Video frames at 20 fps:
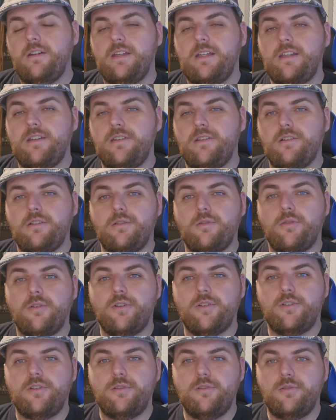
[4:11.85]
into the
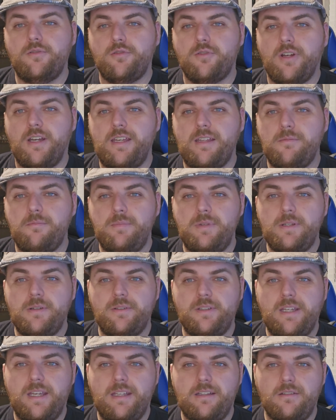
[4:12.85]
lore to try and
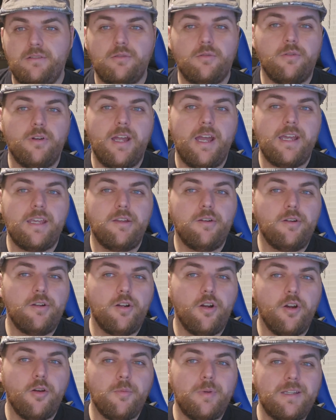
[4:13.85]
build a lore accurate
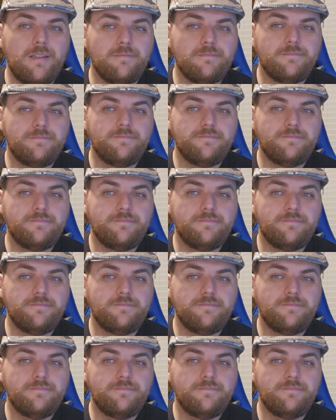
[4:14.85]
army